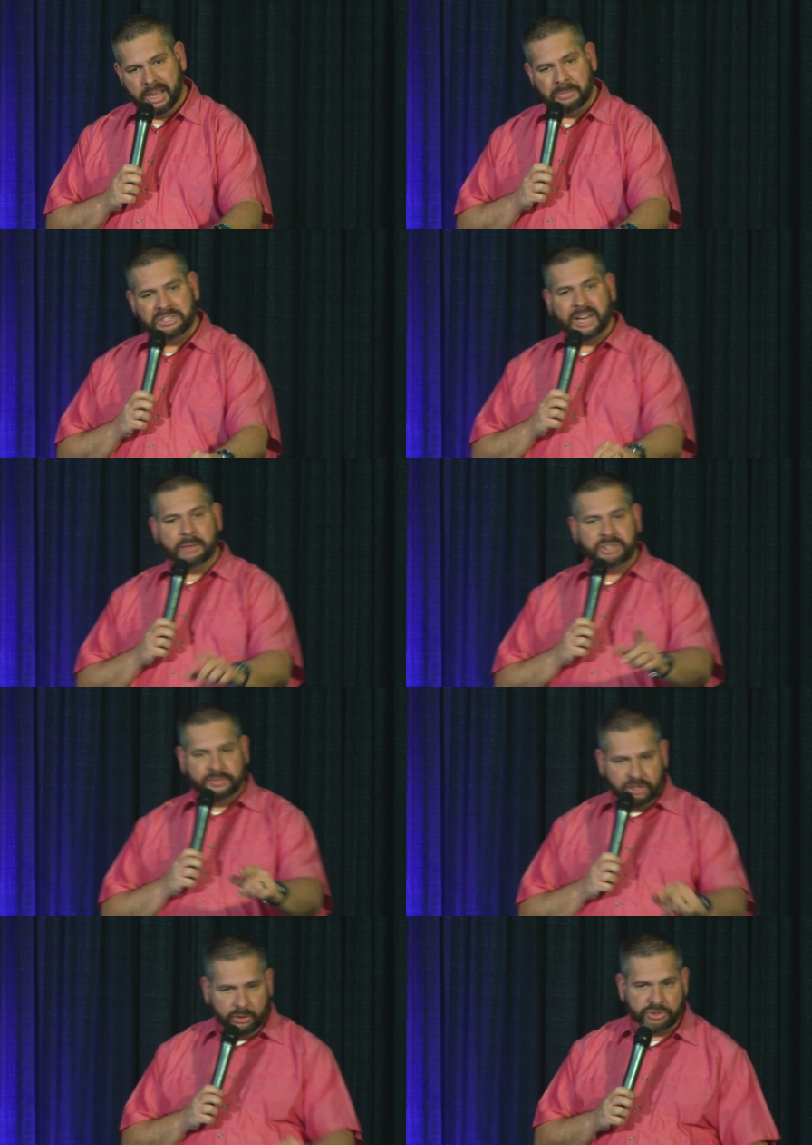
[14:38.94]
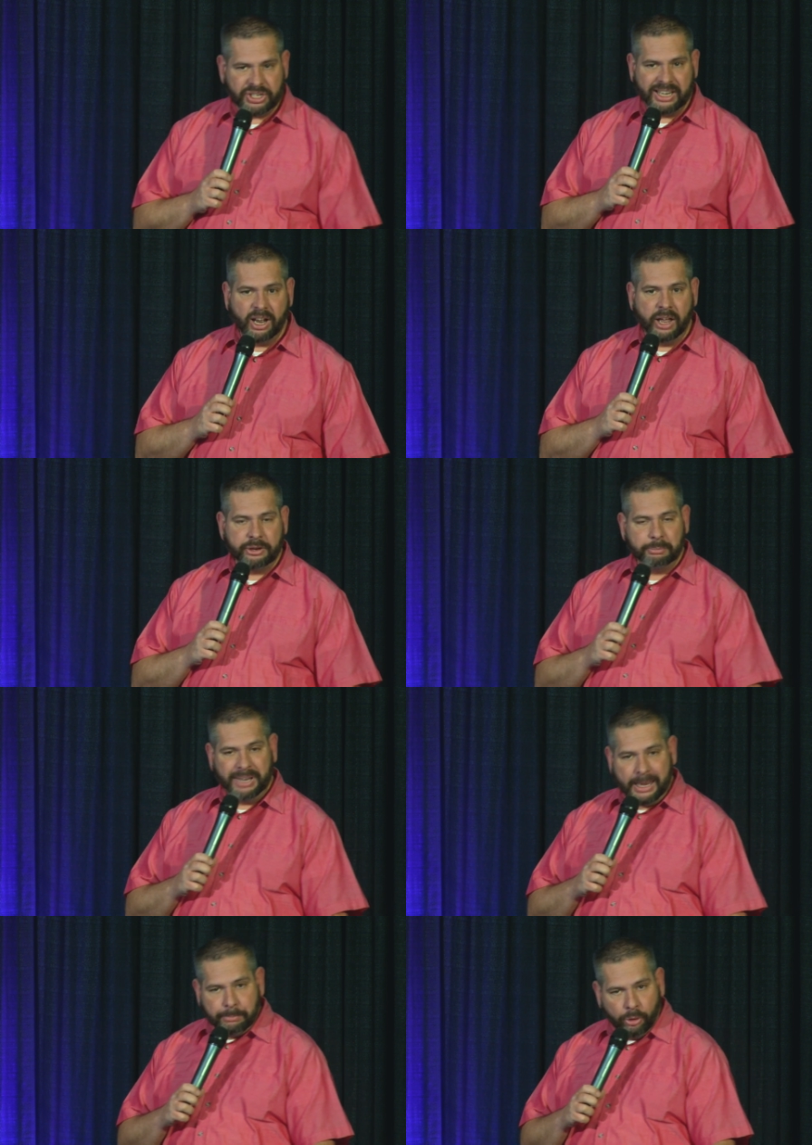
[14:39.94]
How many times have you seen other
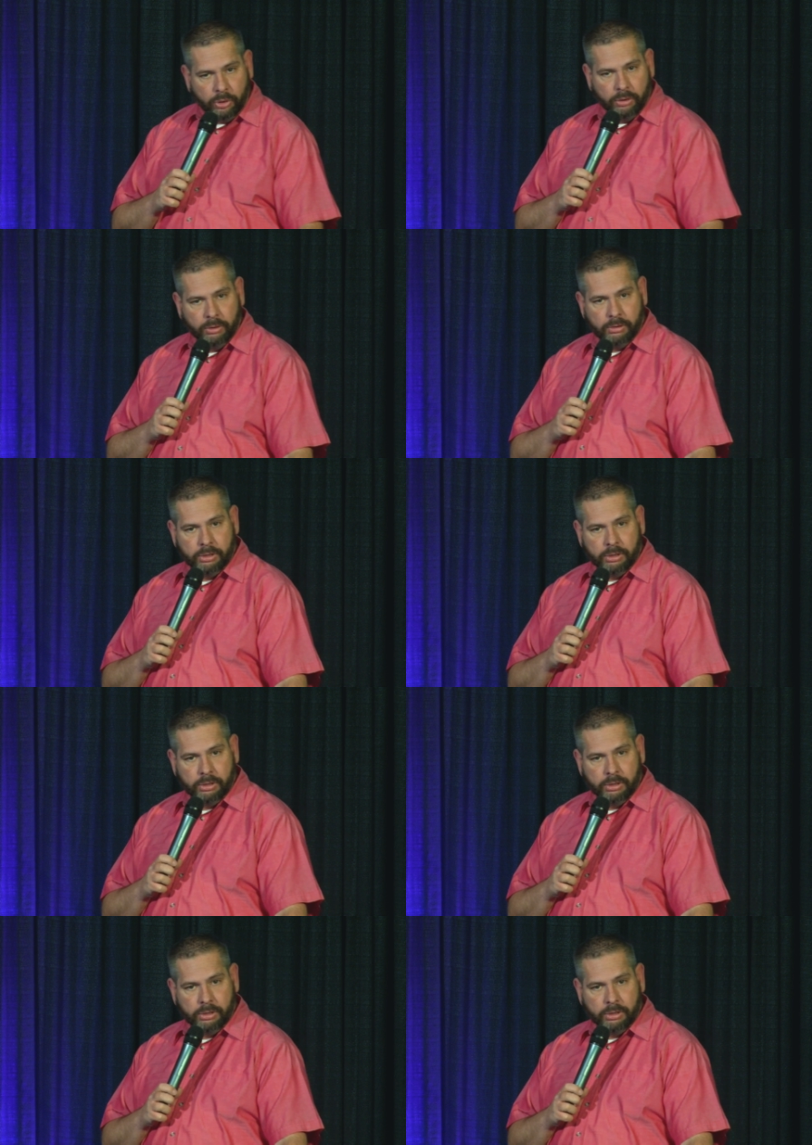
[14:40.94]
people